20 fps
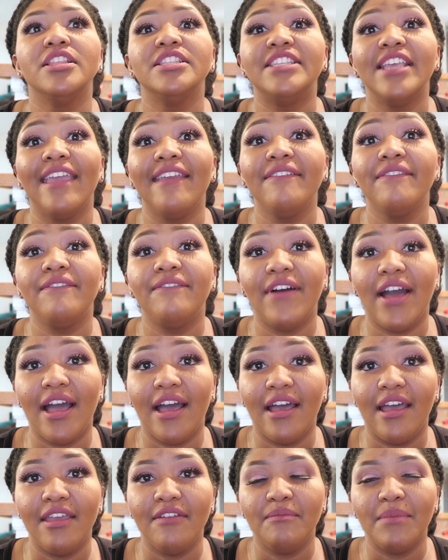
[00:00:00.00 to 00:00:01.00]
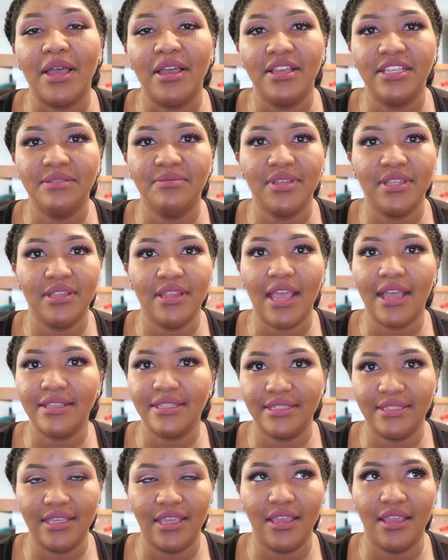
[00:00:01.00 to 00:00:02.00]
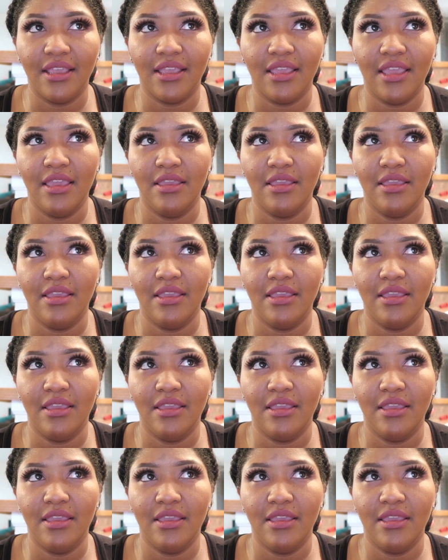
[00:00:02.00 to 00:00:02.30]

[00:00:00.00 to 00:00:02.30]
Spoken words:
Day 5, my husband got sick.